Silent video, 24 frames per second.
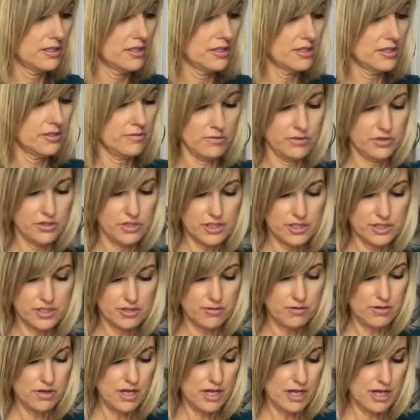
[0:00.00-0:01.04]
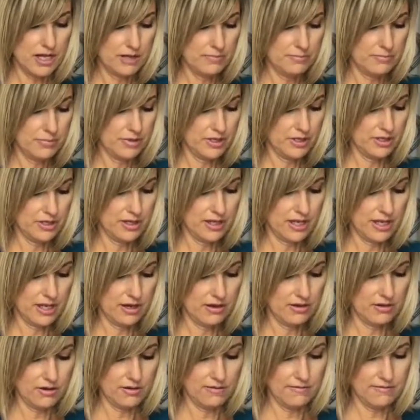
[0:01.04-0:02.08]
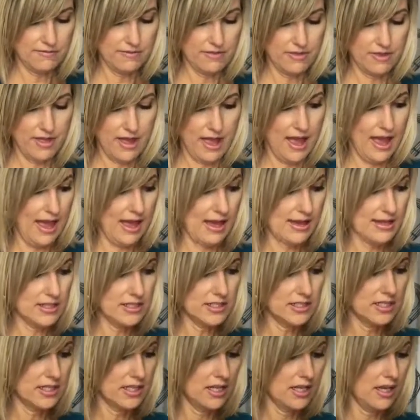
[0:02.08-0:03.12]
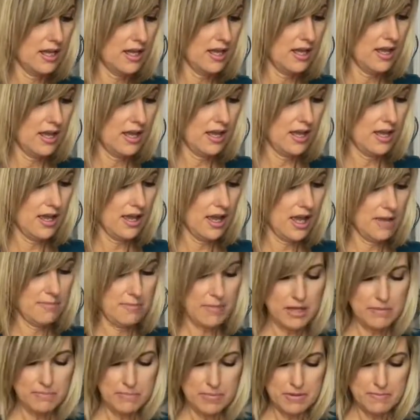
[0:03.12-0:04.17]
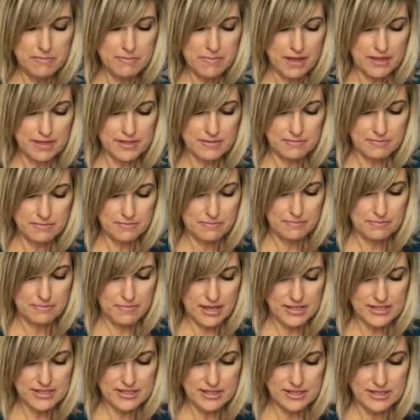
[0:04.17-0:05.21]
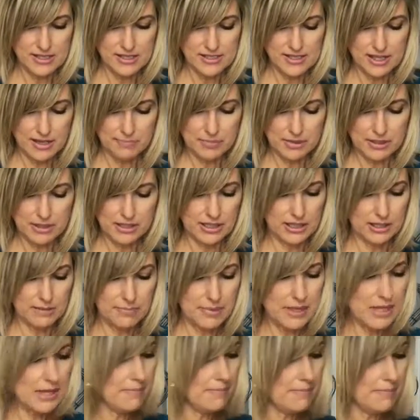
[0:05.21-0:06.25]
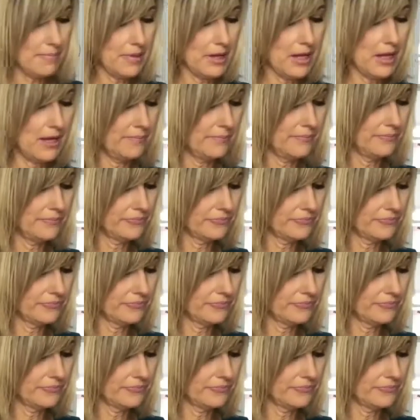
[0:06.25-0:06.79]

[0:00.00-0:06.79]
So we'll just go ahead and put a layer of that. I might be messing this up a little bit, but